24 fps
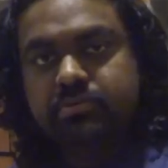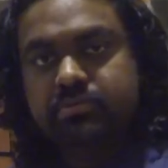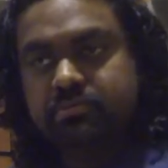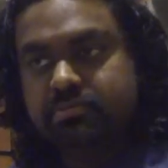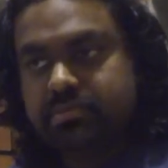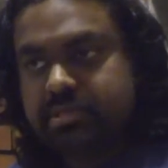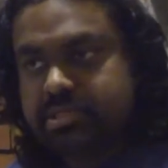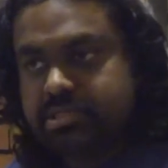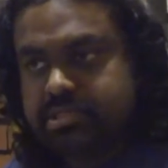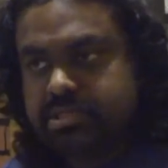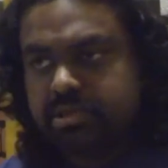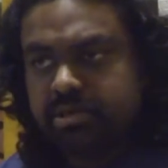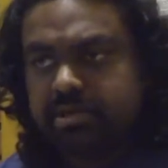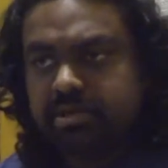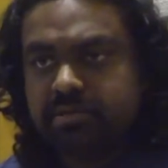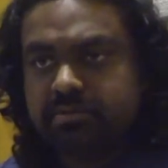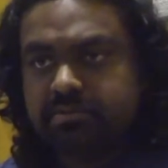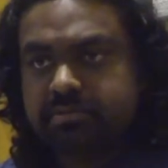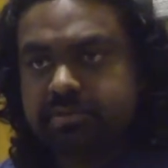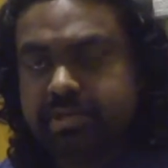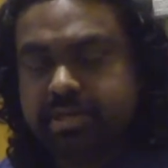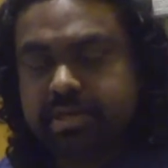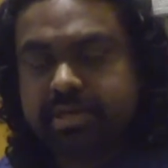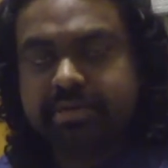
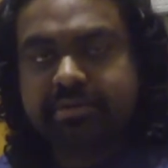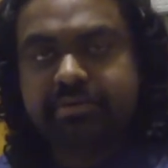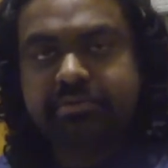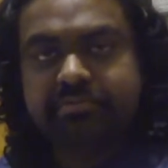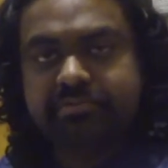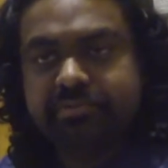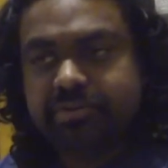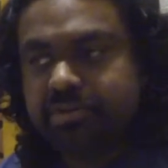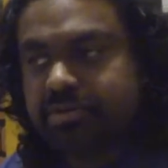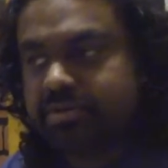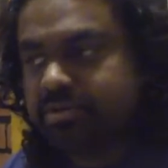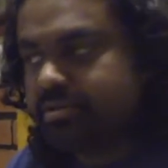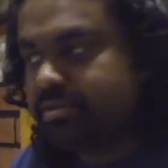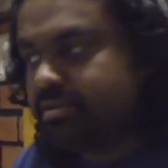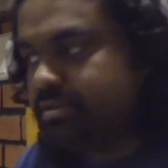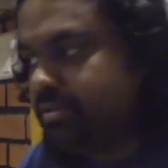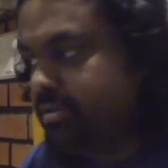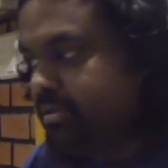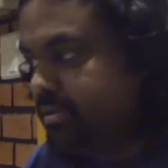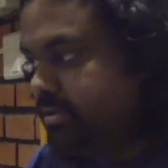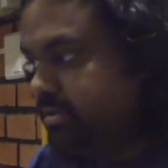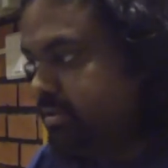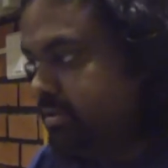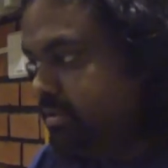resolved kind of chord.
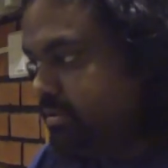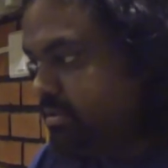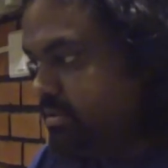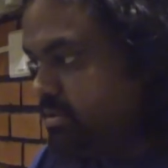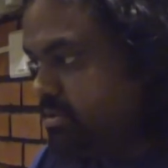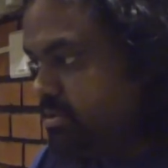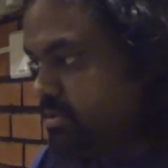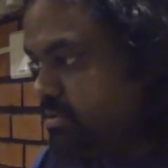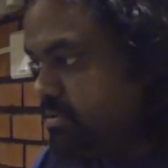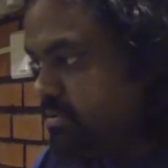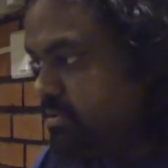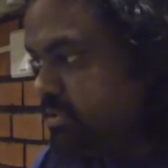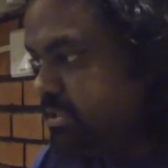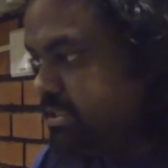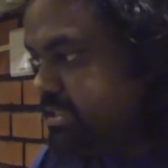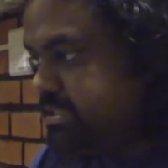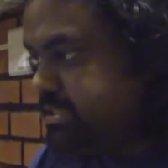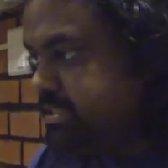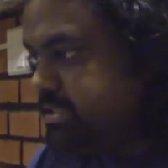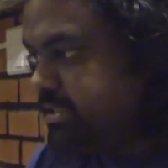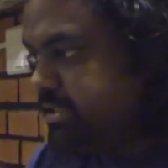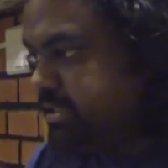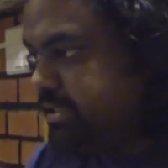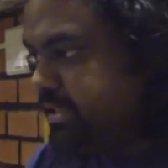So this
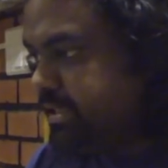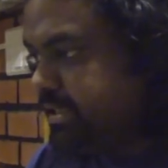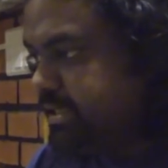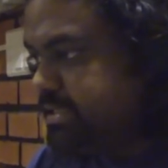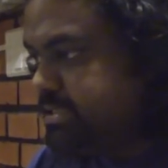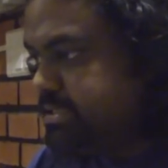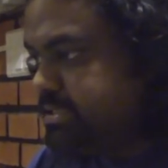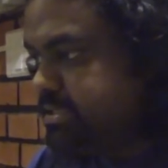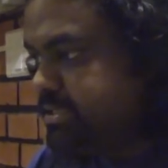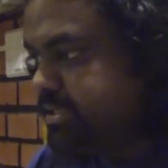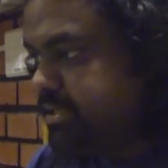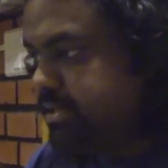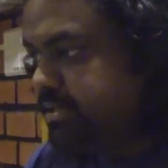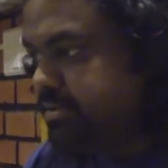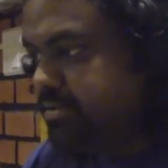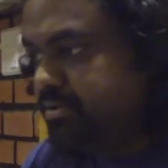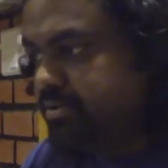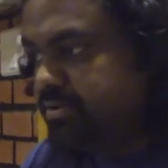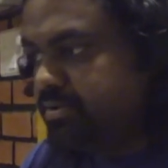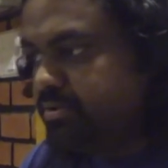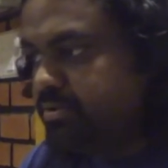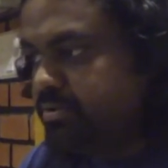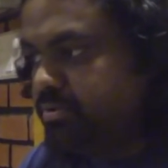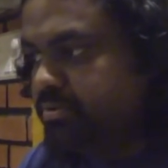is a nice thing
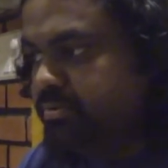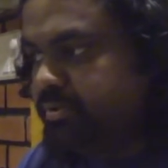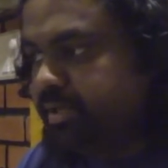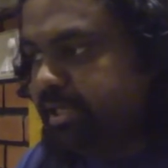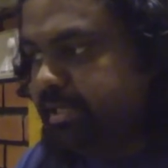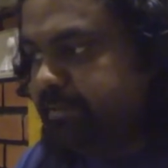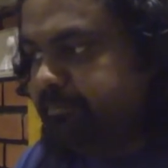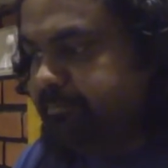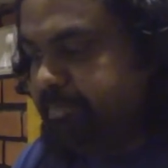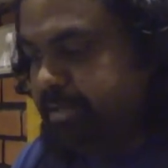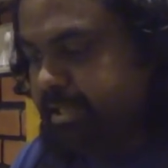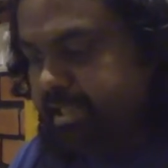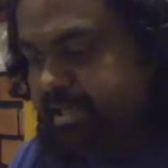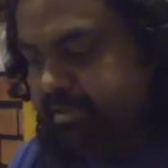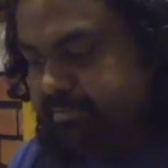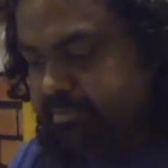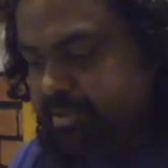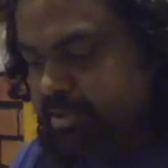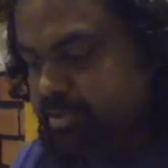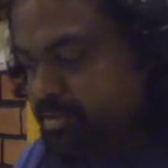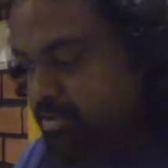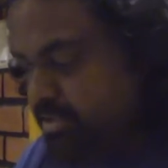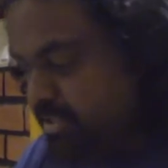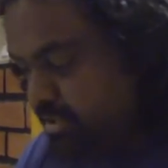to do while playing
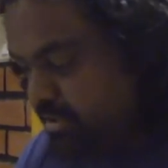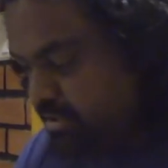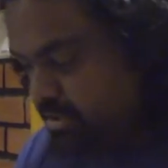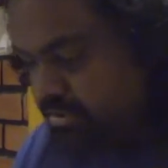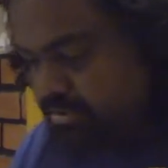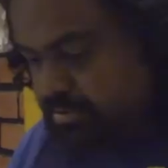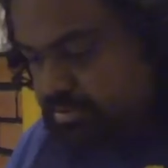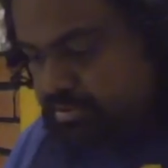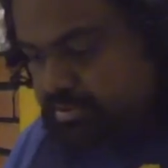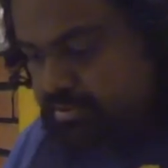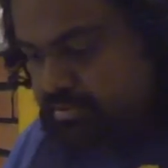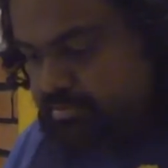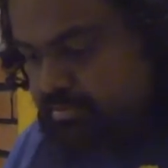music. You could